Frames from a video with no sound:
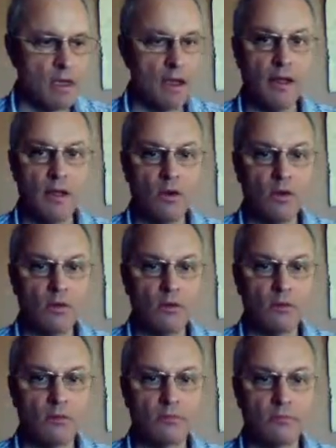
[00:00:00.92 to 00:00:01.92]

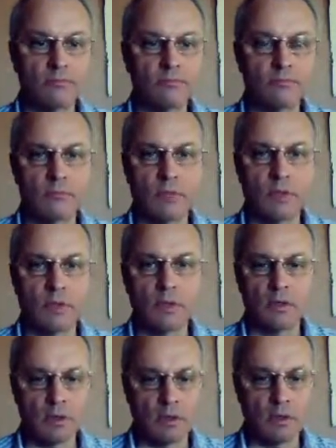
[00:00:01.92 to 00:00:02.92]
Hello,
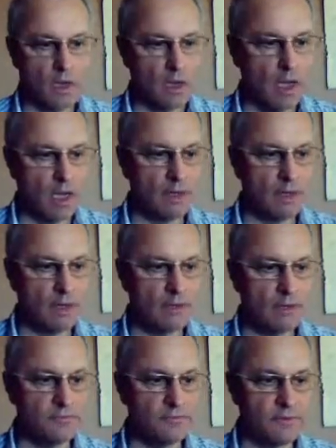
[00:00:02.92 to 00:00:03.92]
I'm
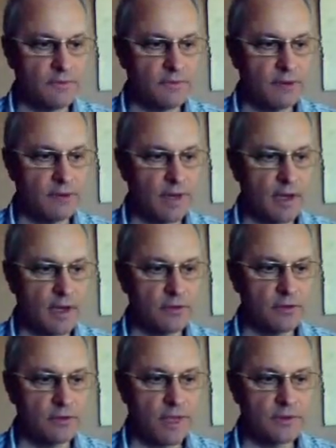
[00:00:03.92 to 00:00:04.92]
making this video now
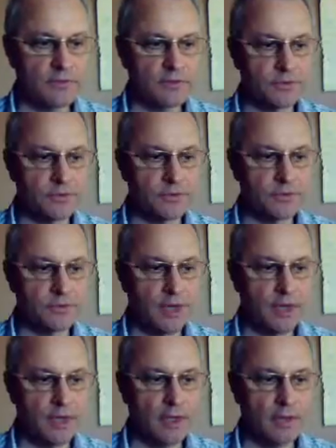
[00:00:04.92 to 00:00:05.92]
to answer
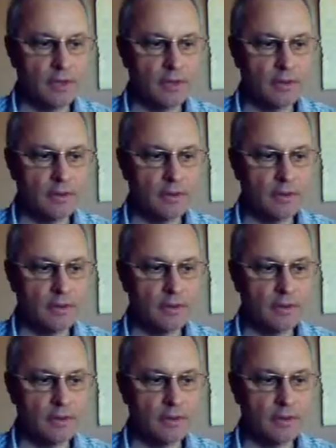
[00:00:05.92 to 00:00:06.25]
to,